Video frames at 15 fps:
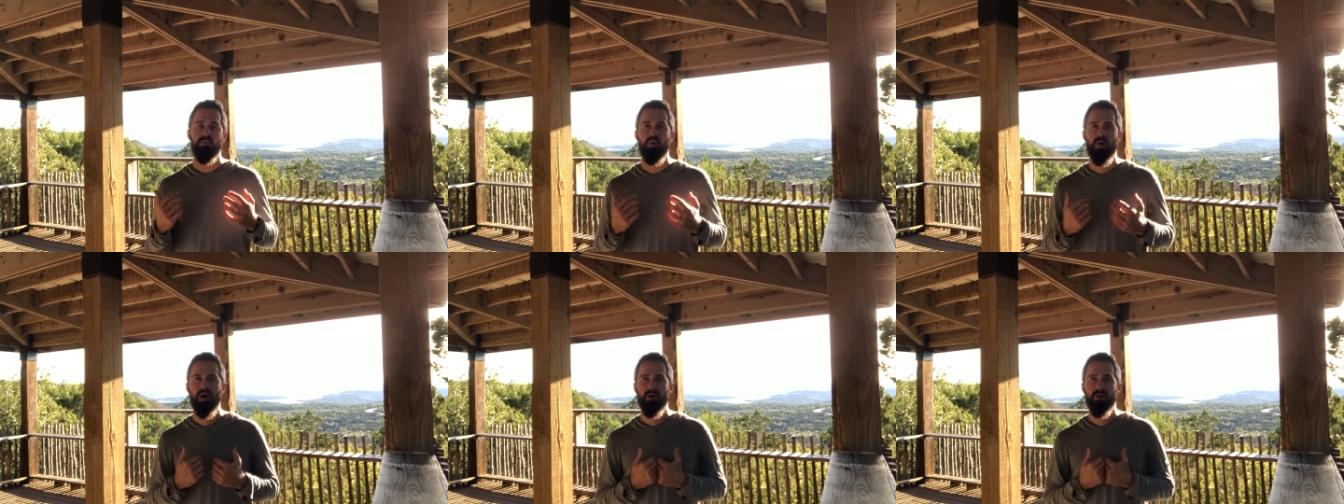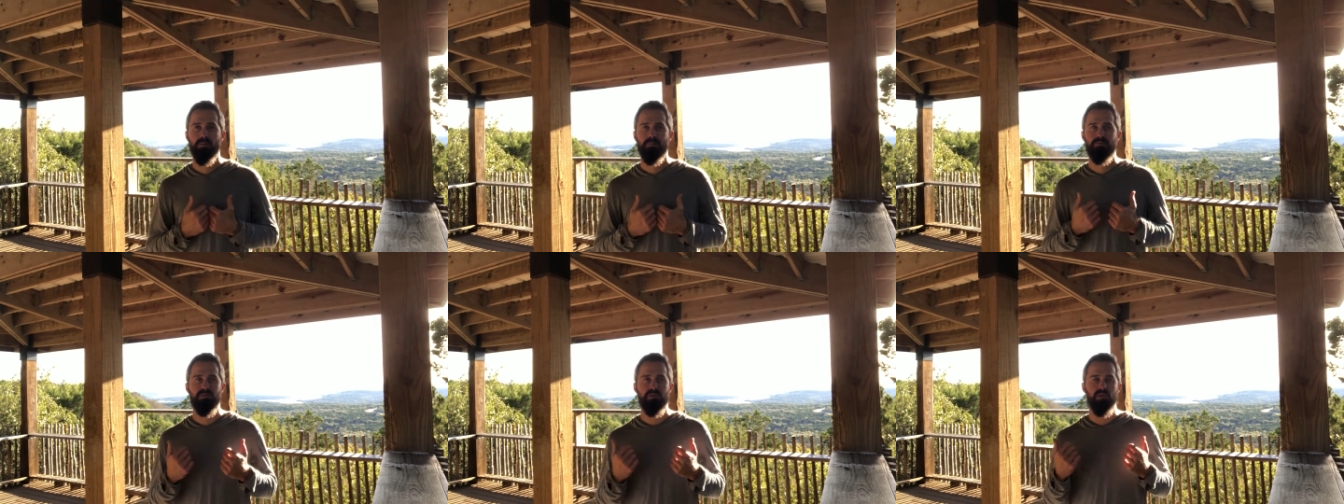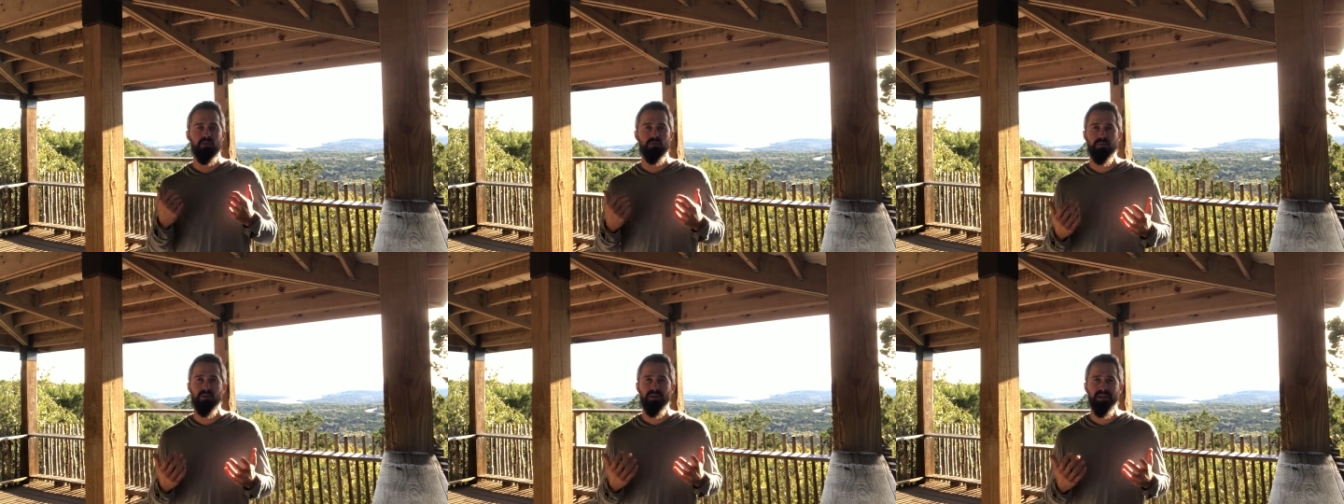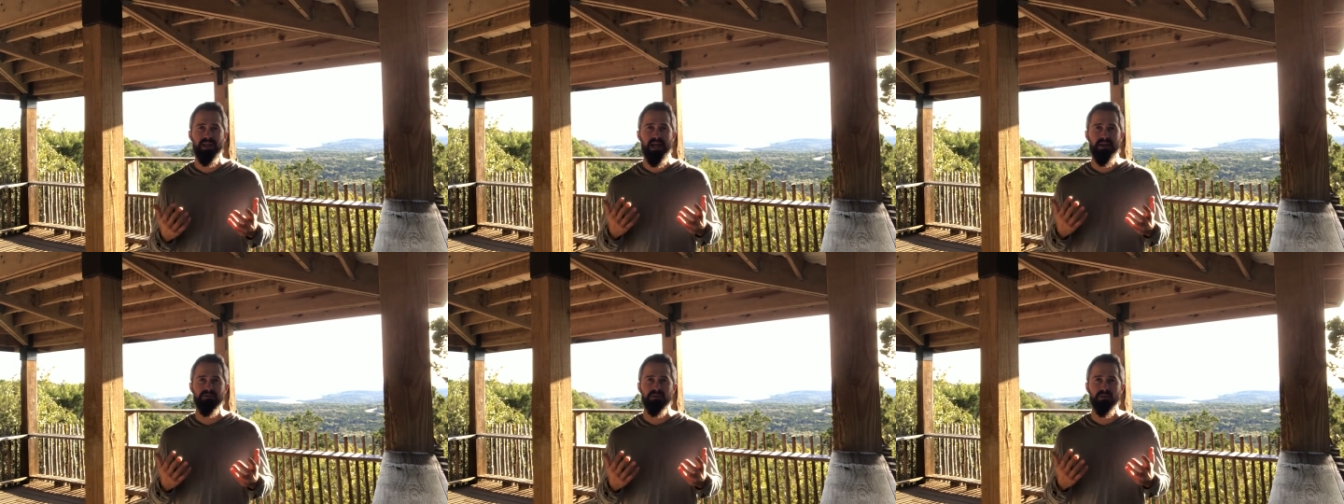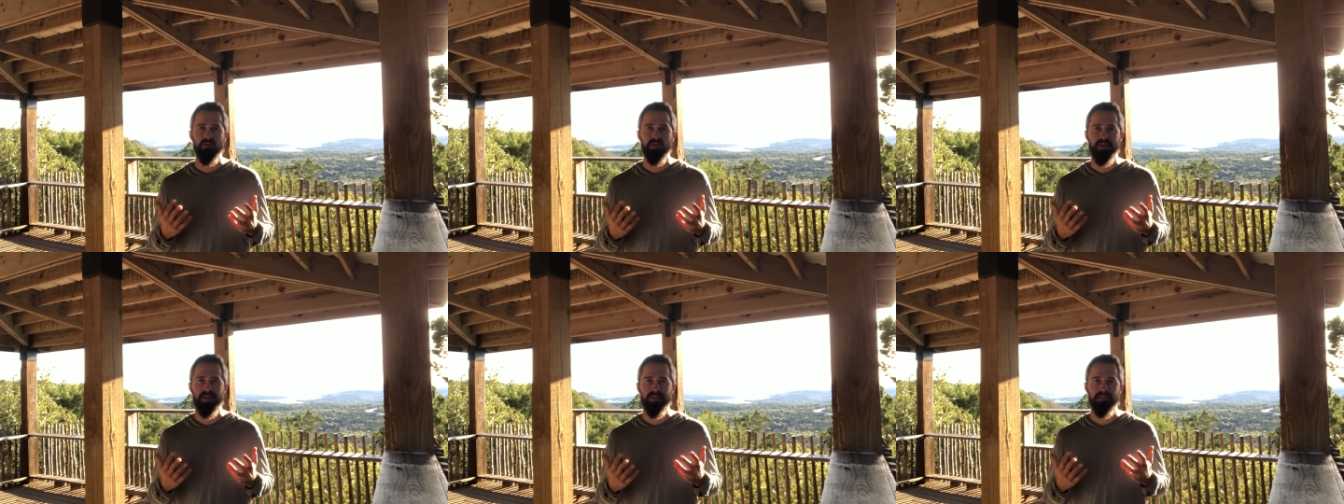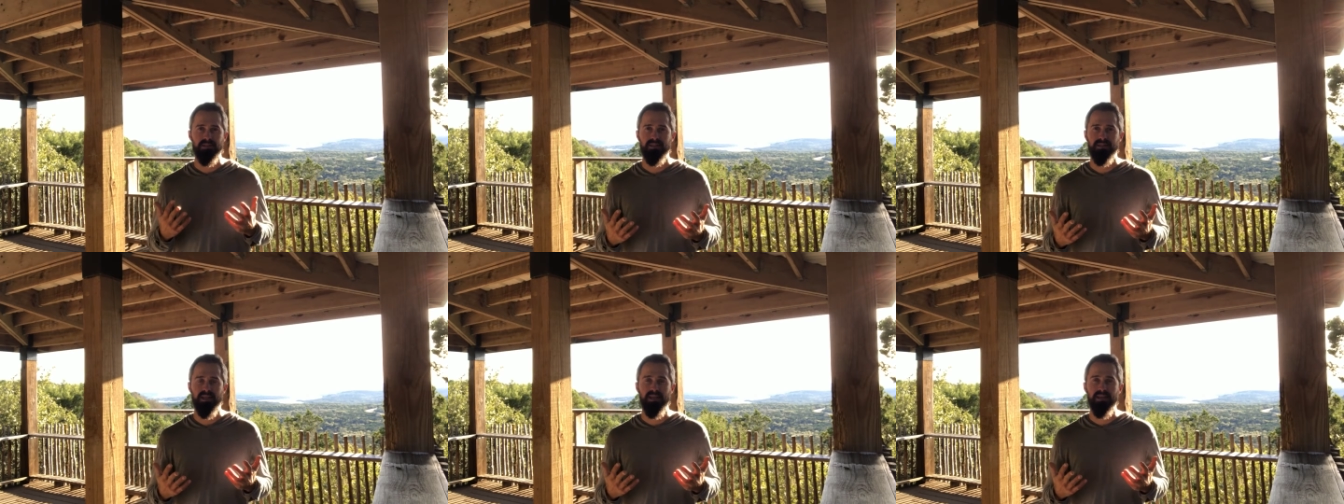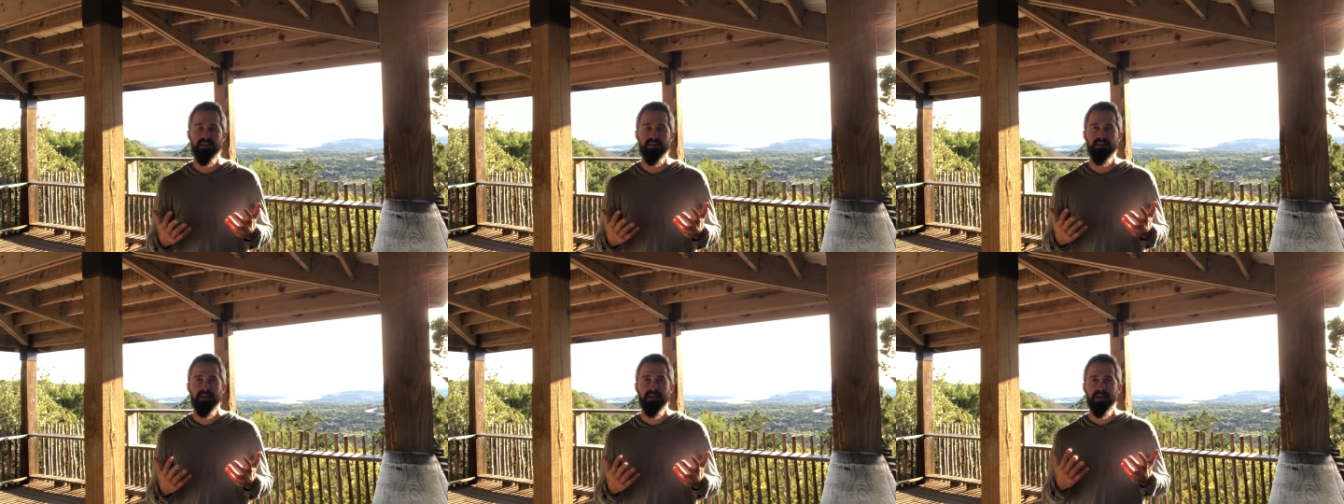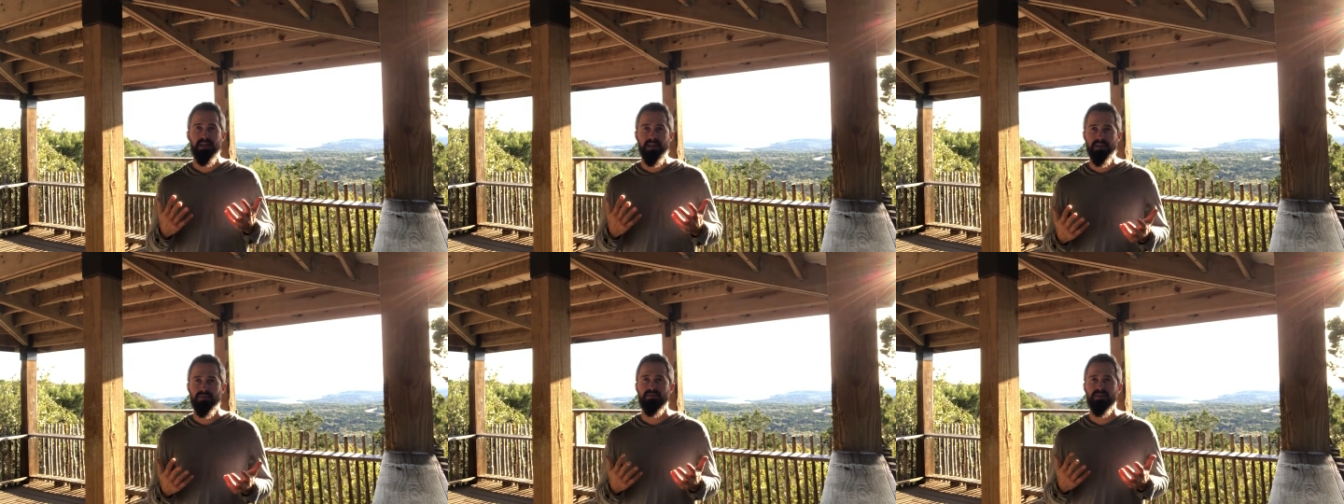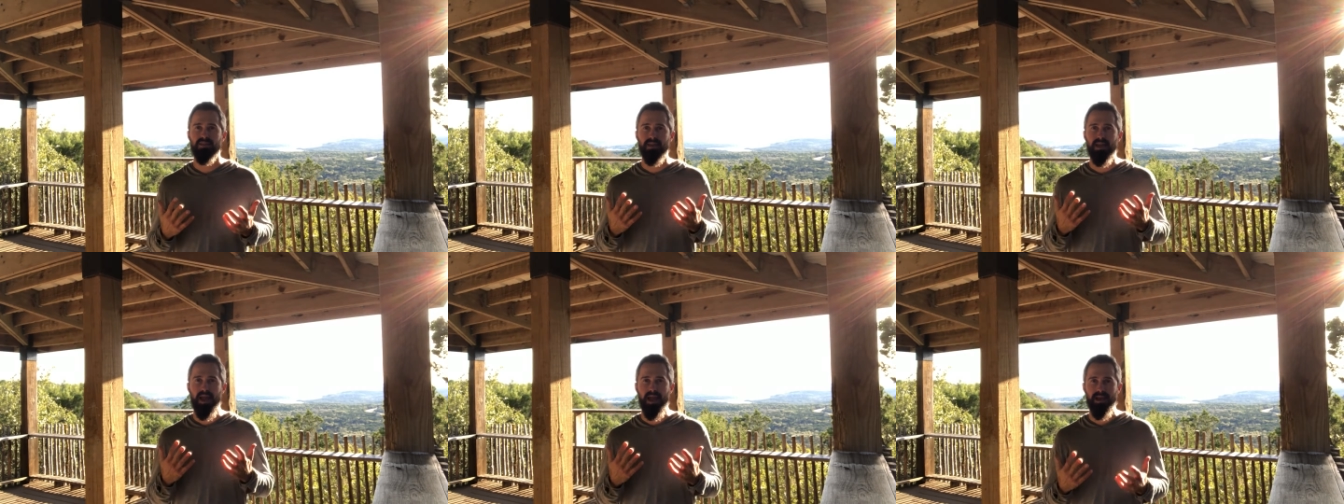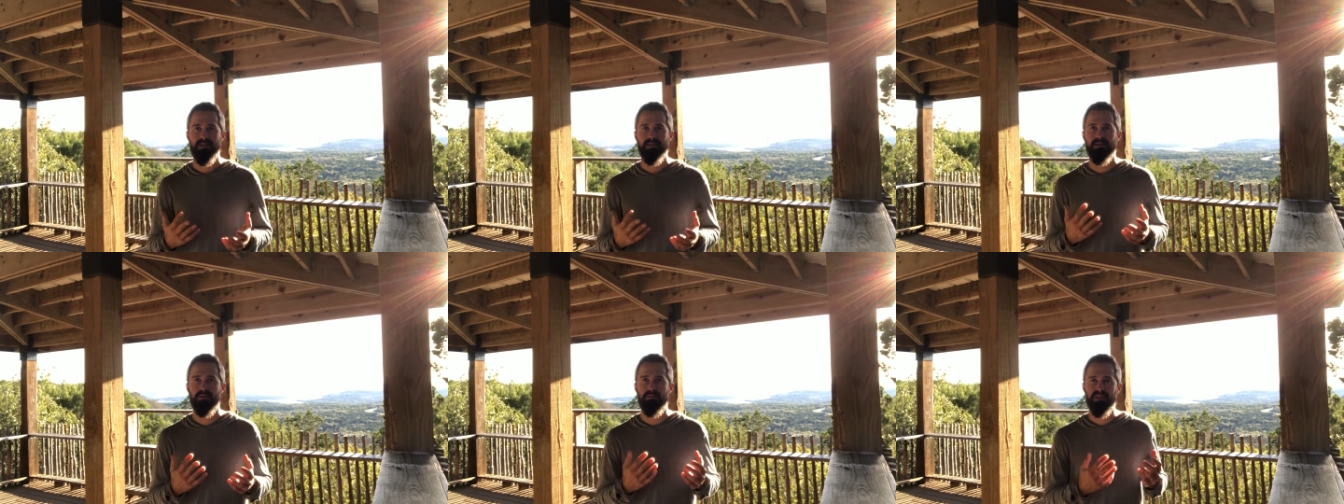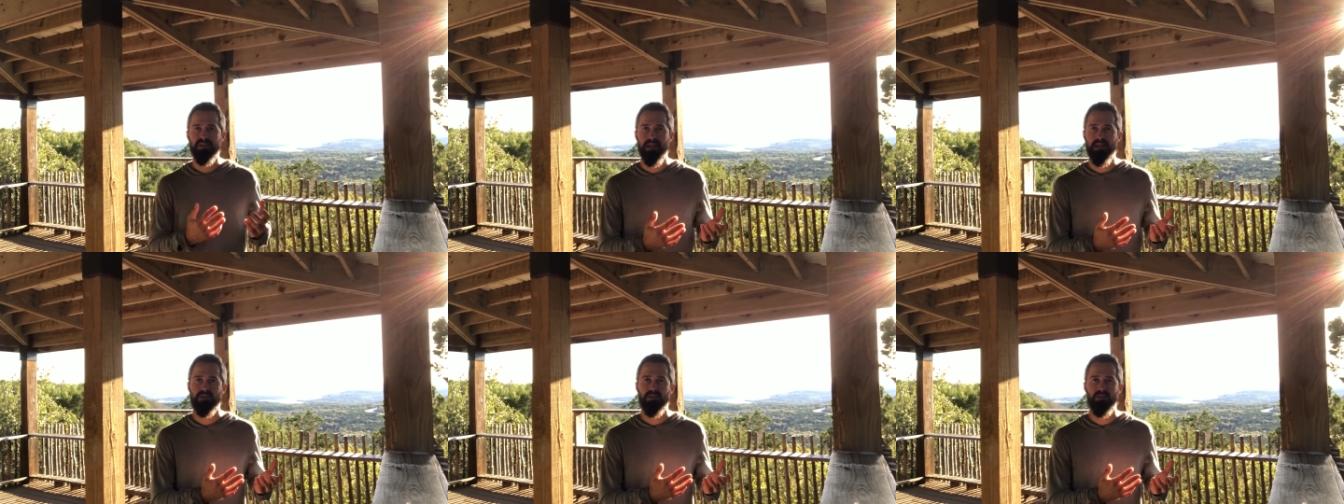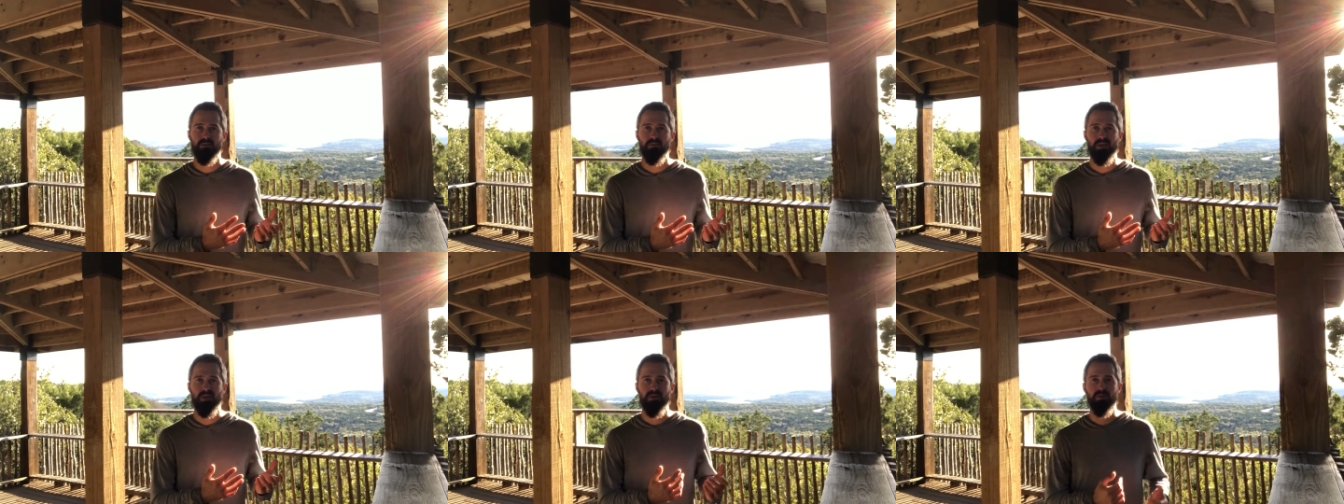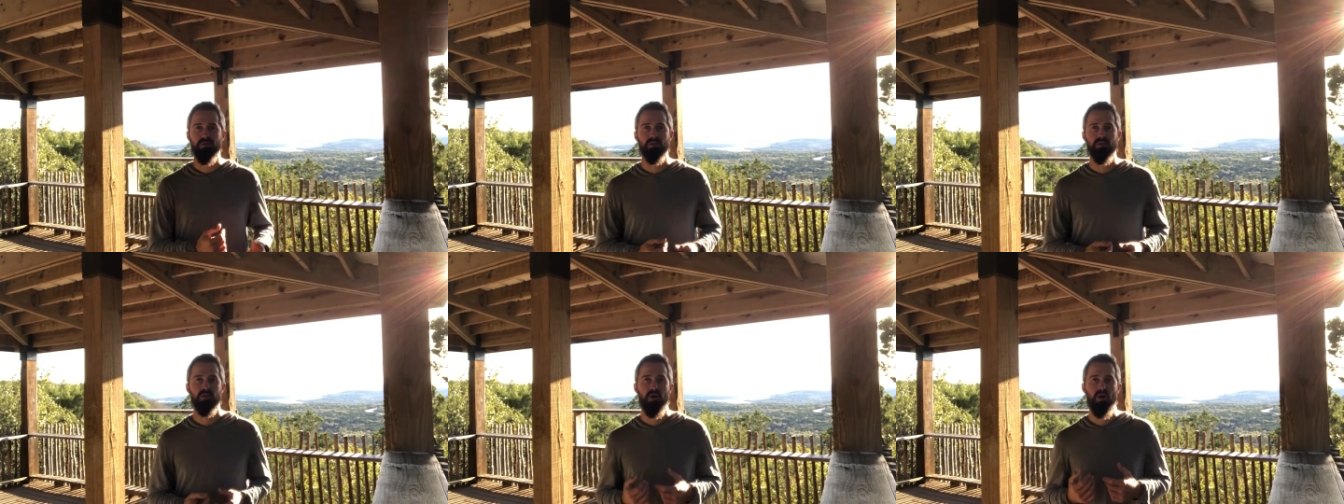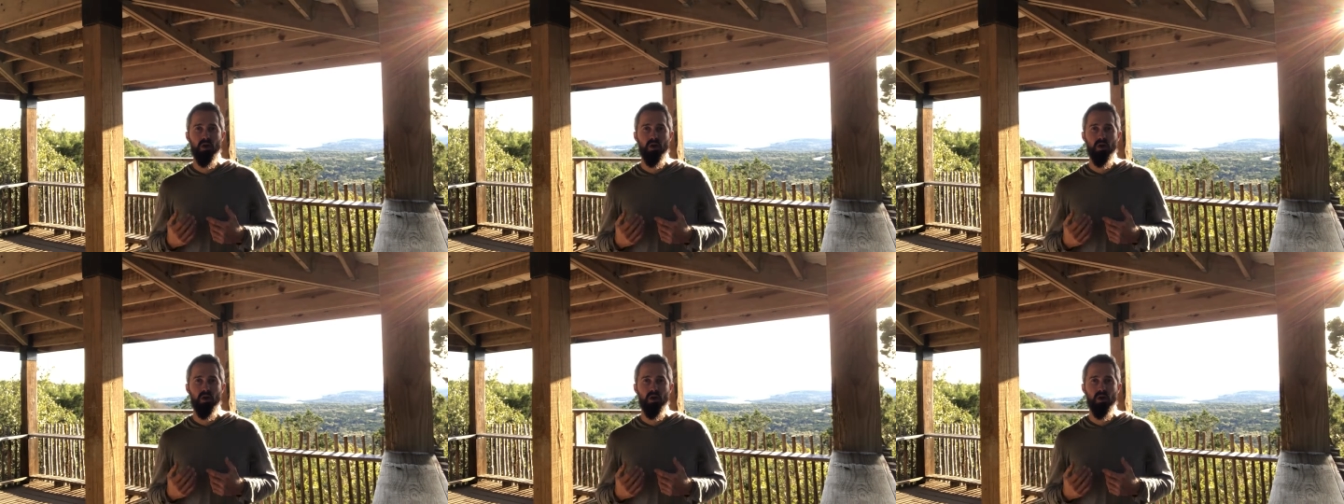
Well, you really have to look and see if it has the potential to be huge.